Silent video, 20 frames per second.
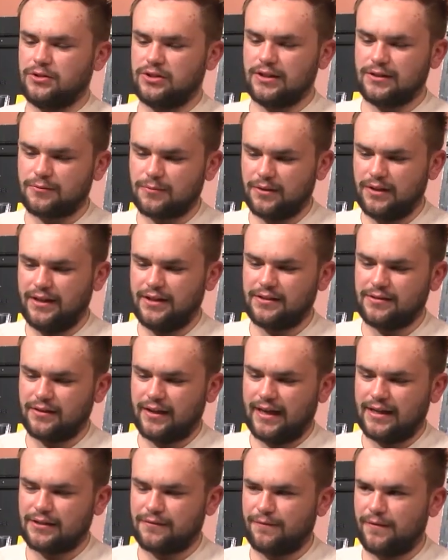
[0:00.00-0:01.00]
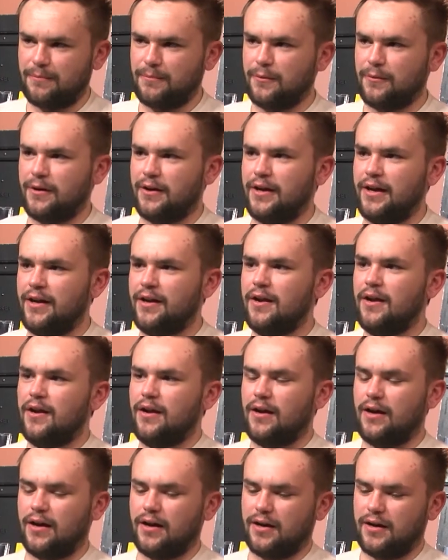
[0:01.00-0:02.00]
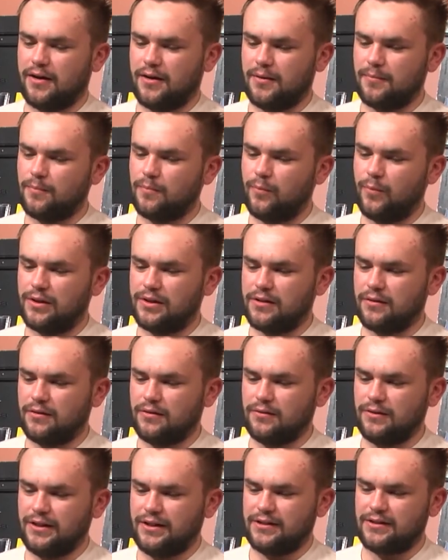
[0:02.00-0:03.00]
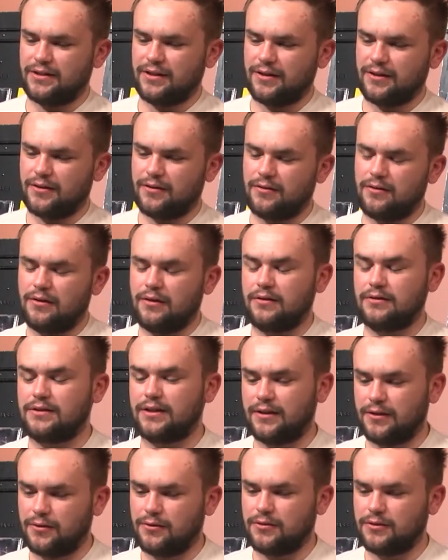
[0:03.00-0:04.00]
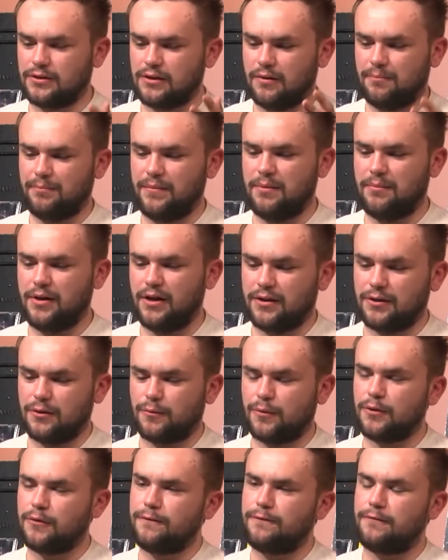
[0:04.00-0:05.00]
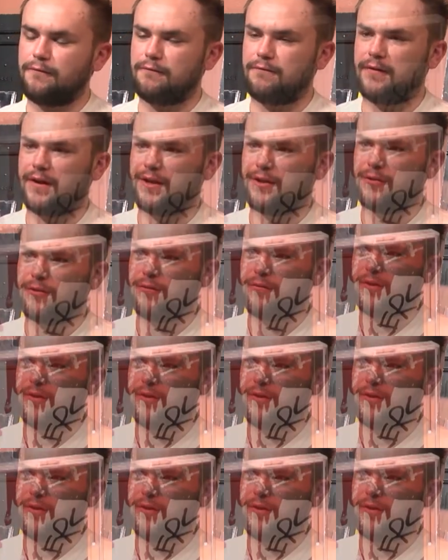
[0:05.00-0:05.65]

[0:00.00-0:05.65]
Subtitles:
just released last February with the lead singles Meet Me on the Roof, Father of